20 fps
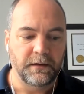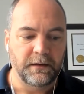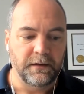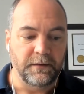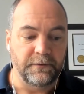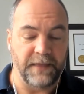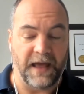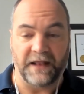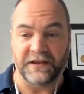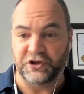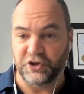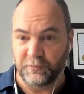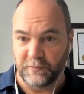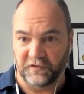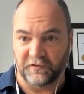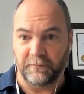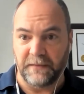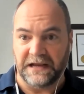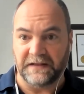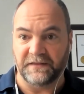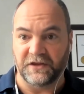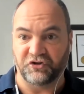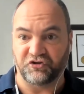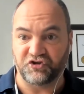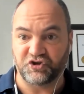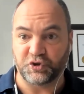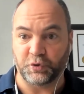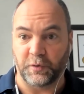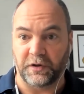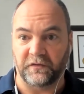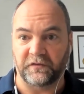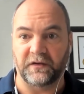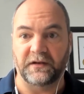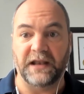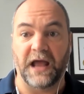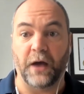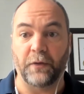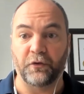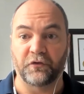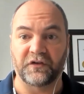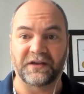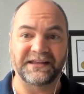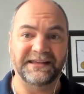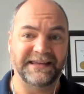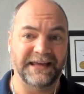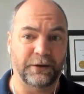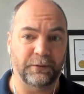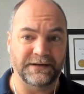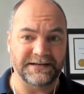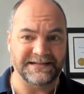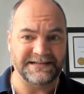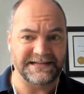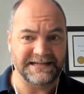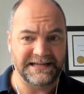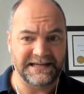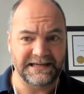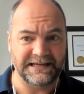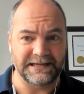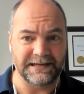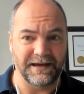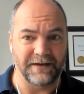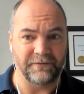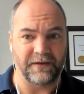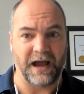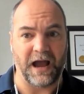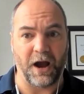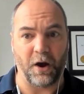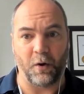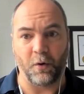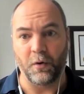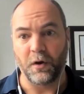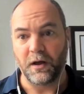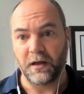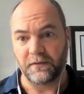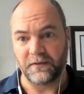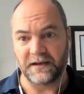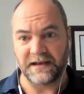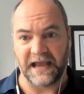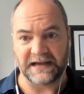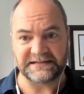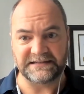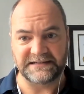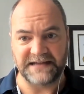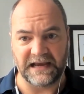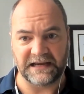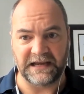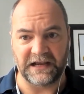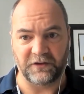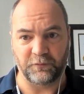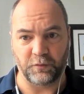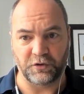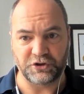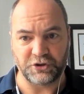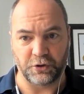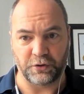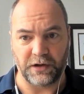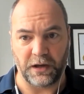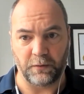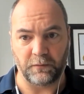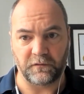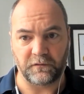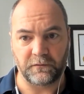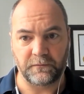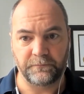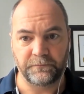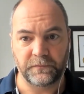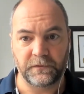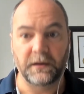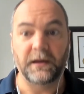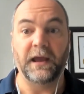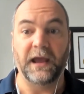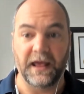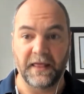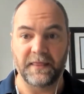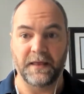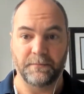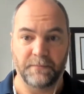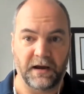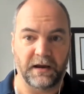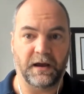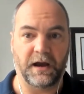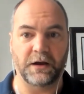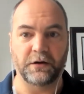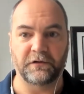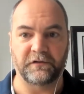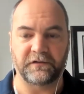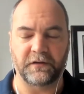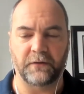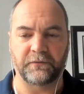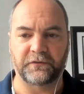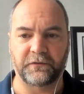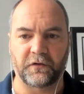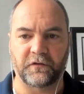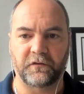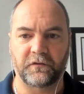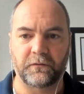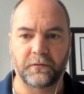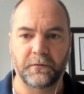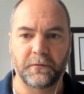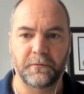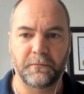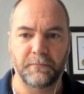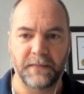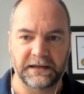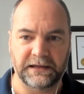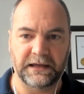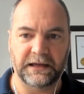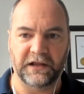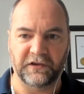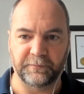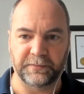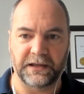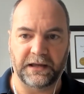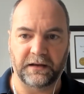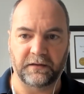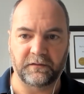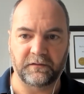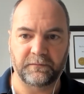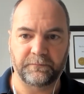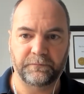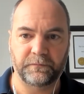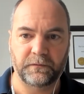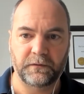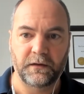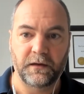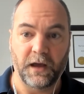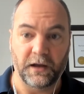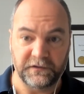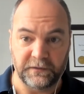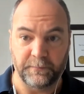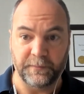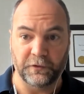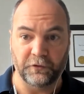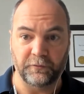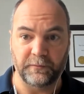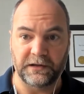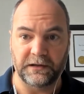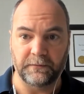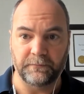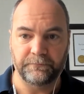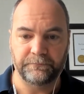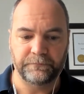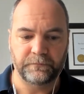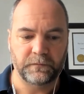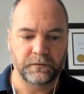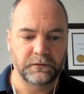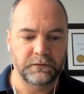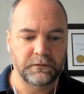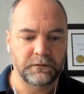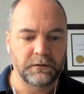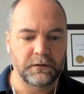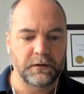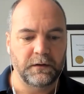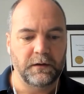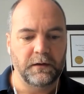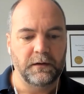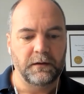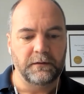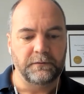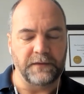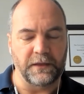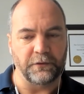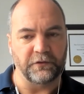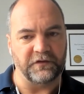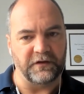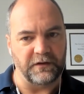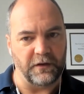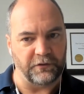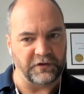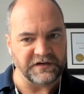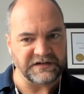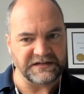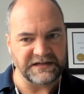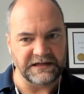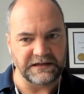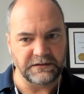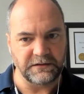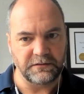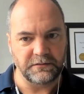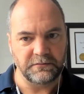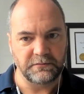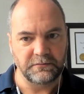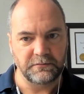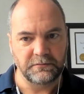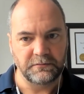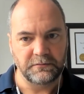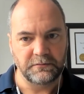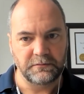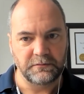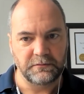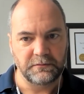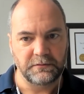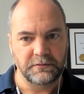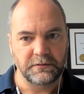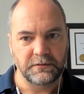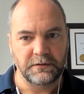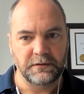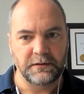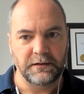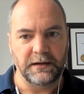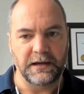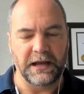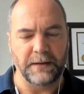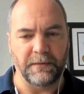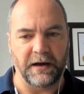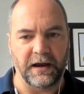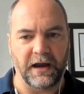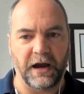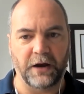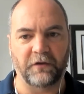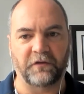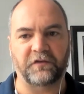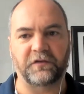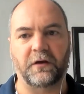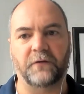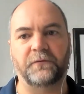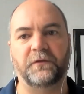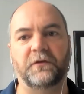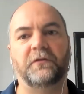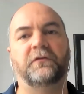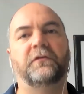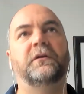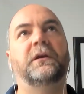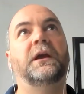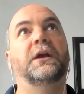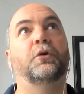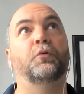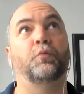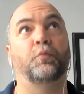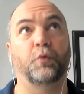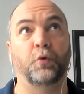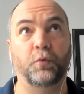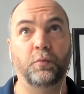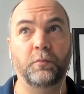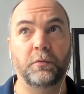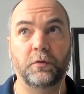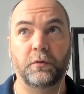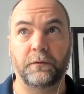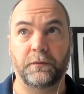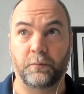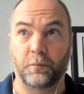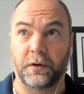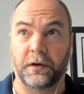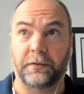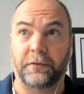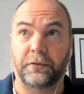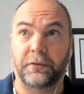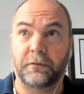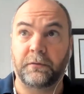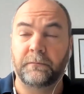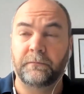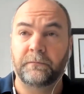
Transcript: that humans made this choice. And now there's a guarantee of how the next decades would turn out. And then my higher self starts making its plans to build me. Then there's another scene, and my higher self is in a room with